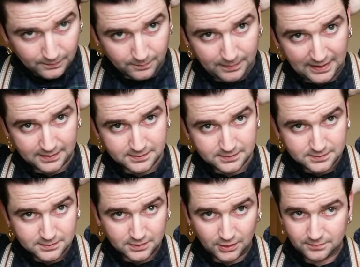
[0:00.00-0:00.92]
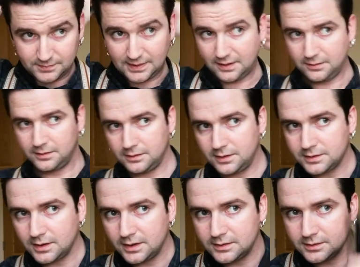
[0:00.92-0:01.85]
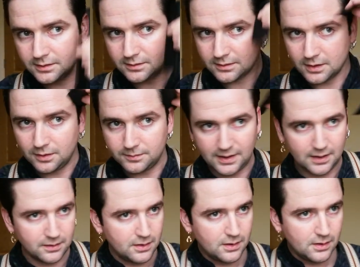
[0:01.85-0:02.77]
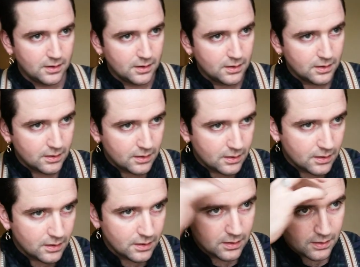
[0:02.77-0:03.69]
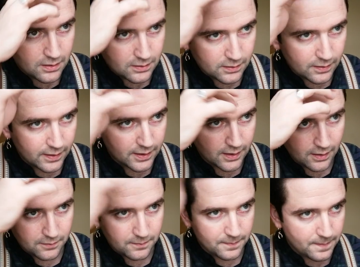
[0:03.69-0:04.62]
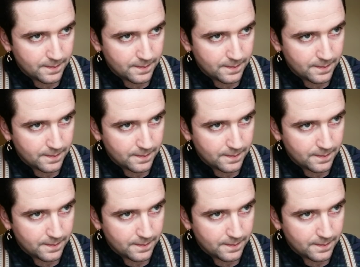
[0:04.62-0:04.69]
the back's combed down and the sides are combed down. So there you go.